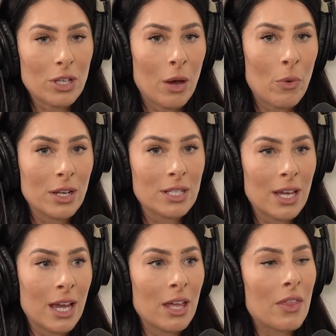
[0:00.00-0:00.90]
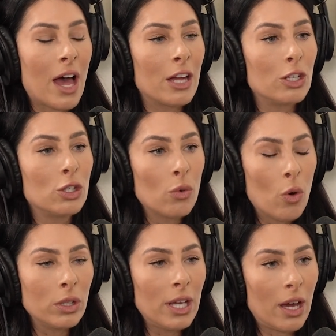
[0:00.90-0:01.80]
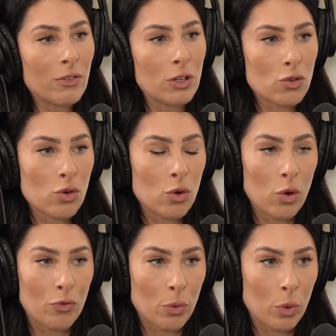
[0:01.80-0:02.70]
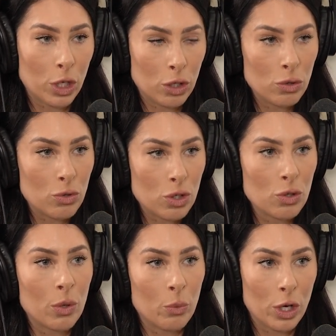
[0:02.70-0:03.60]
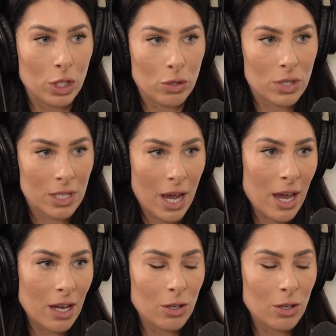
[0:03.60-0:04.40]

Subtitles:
I want to say that you only have control over what you do and what you say.